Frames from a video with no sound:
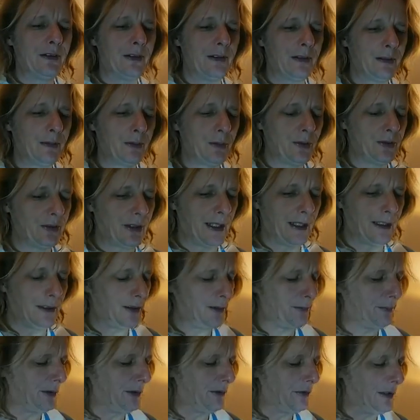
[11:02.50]
which I think will
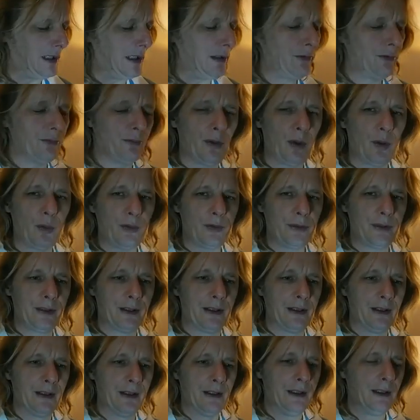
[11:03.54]
be Stephen Wilson
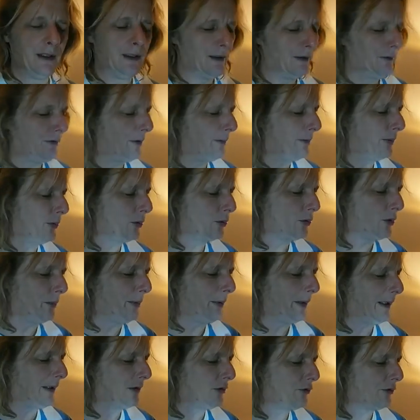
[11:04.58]
for
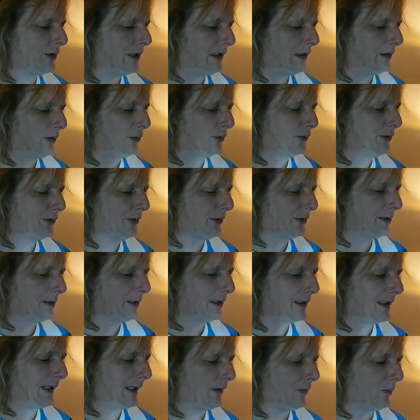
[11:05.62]
Porcupine Tree, who's done
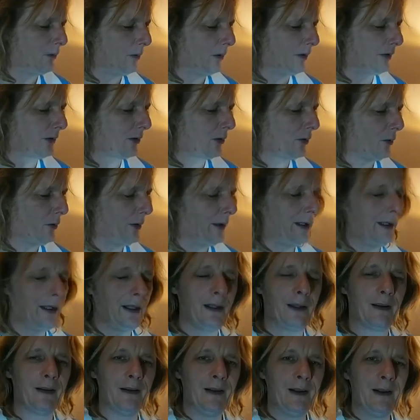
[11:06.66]
great work with
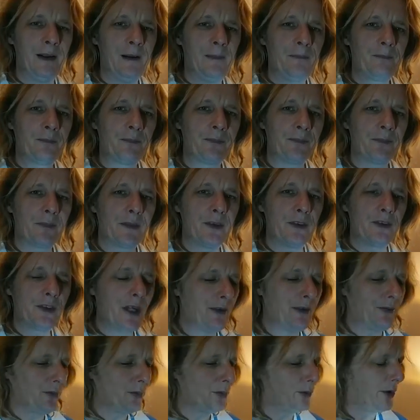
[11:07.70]

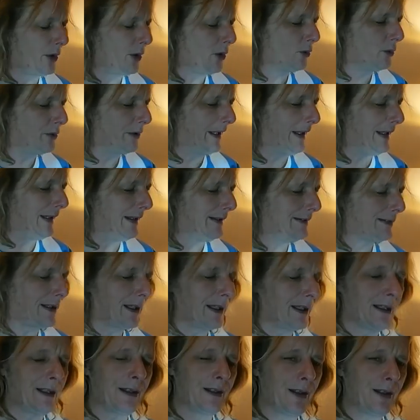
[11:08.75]
Jethro Tull, Yes,
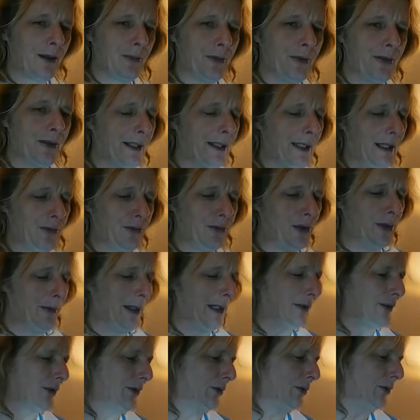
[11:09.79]
King Crimson, Ken
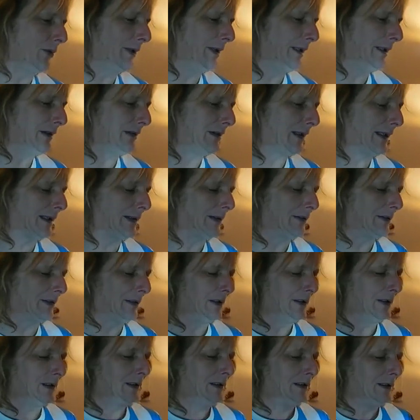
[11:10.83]
Remix and all these things.
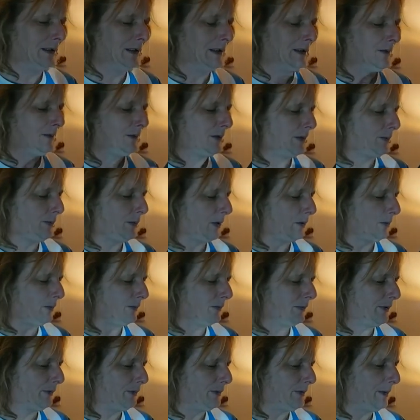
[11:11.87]
But the problem
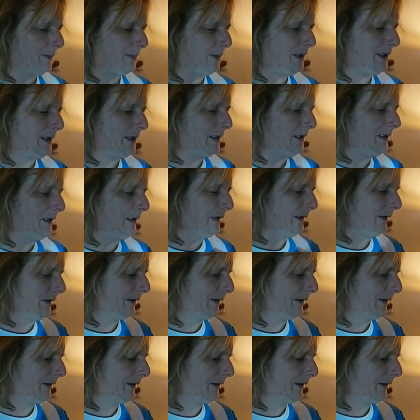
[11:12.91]
seems to be here